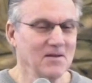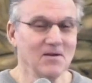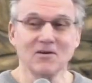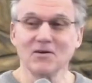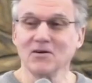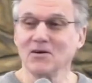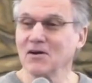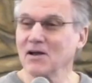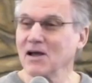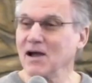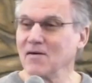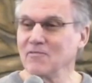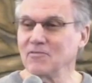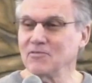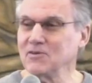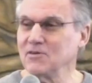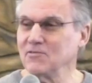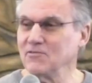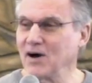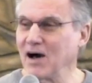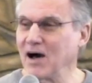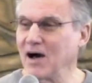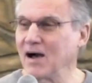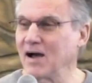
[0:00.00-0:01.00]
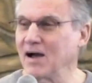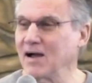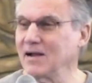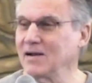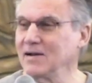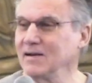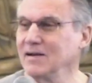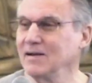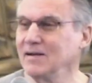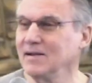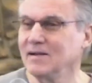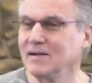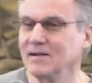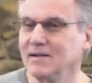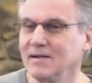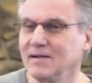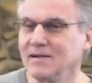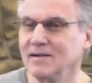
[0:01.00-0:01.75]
You're going to have divine